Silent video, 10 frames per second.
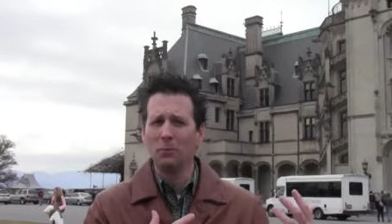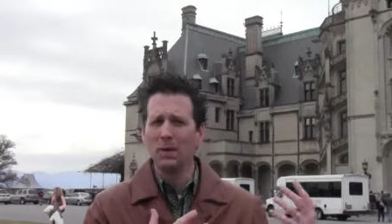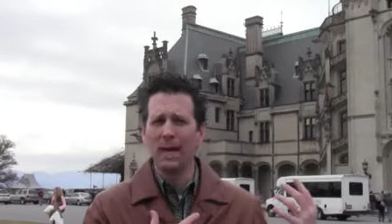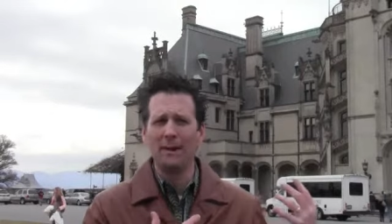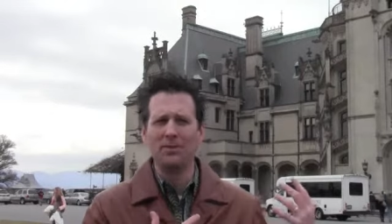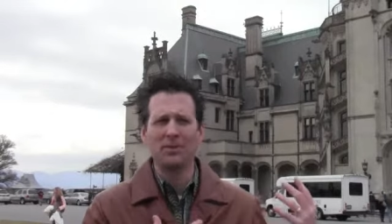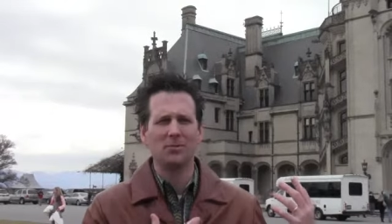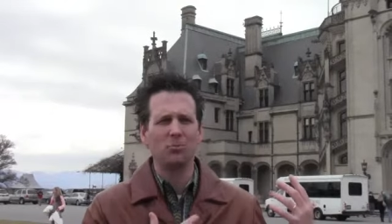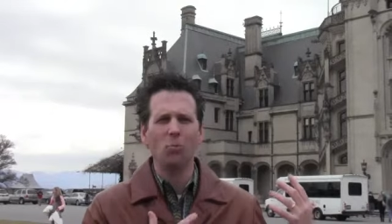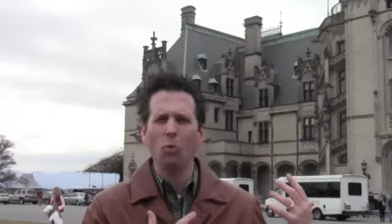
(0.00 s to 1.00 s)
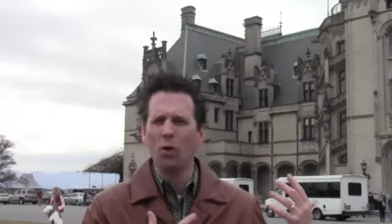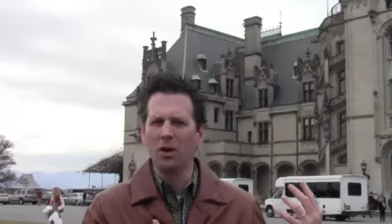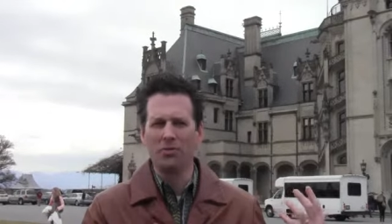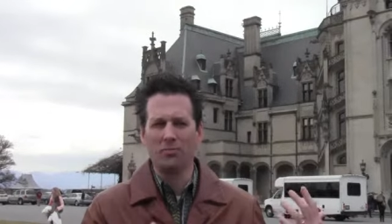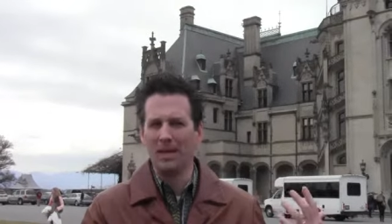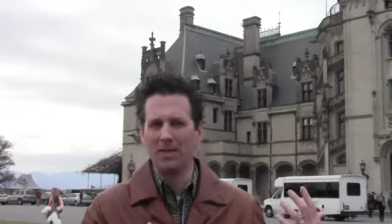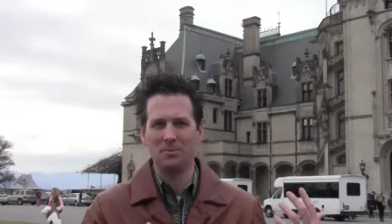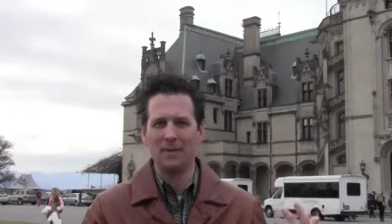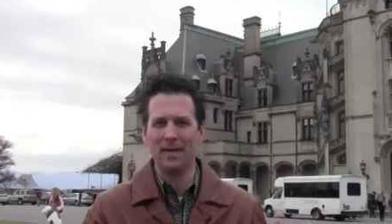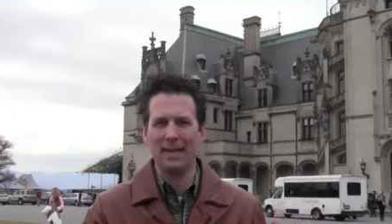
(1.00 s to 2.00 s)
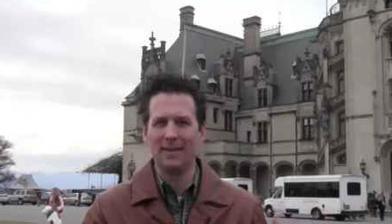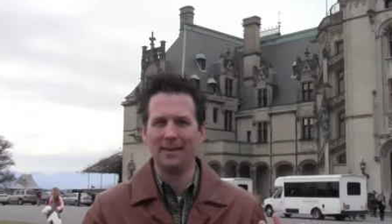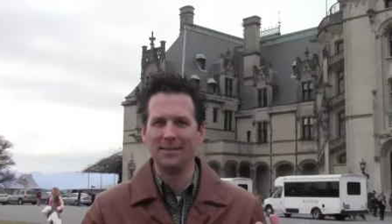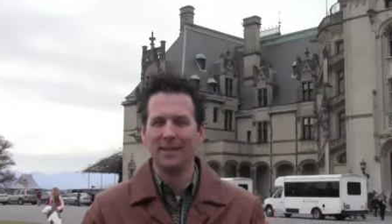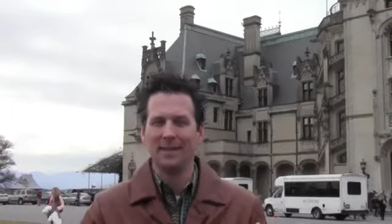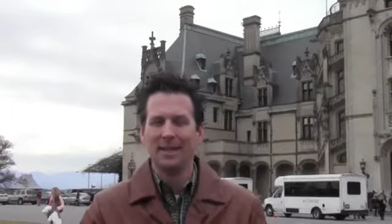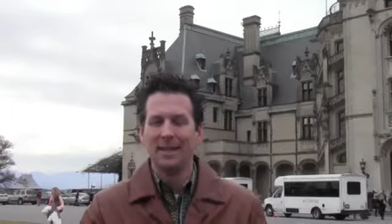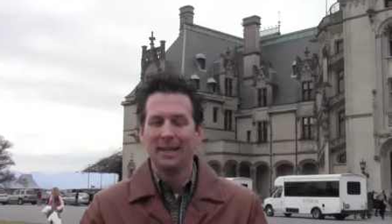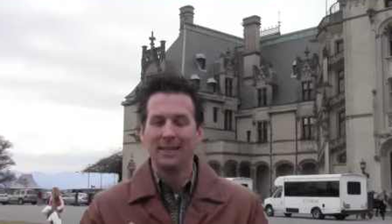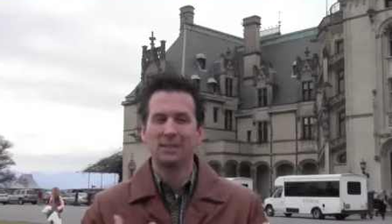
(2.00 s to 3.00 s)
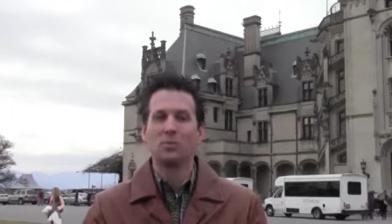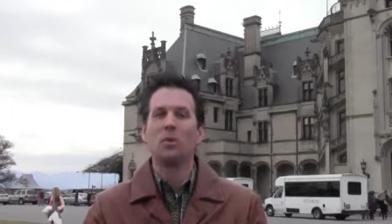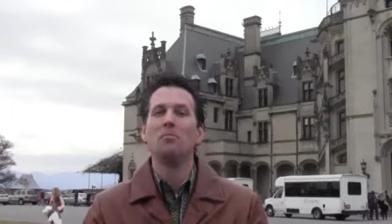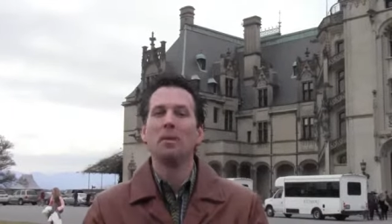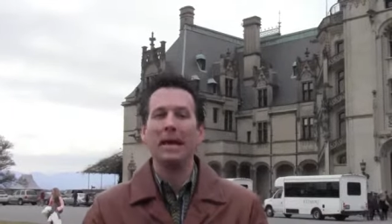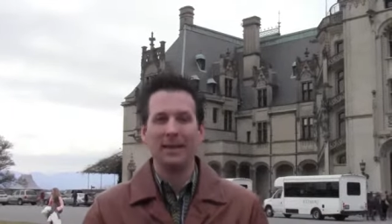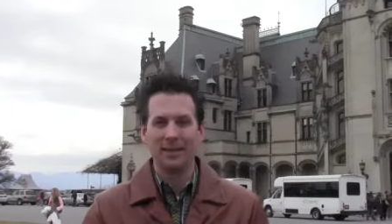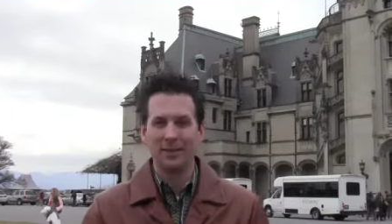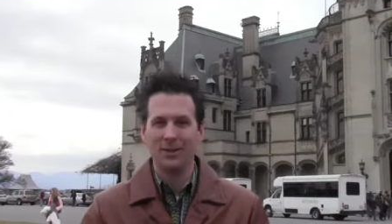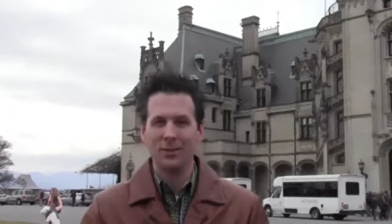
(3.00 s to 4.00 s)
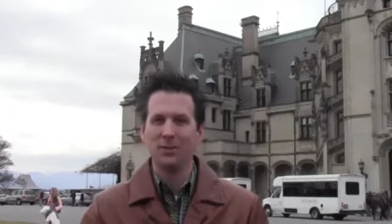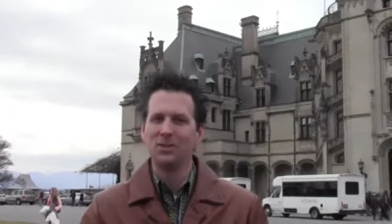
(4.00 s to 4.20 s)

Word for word: And we have this wonderful mansion behind us, and this is what man can do.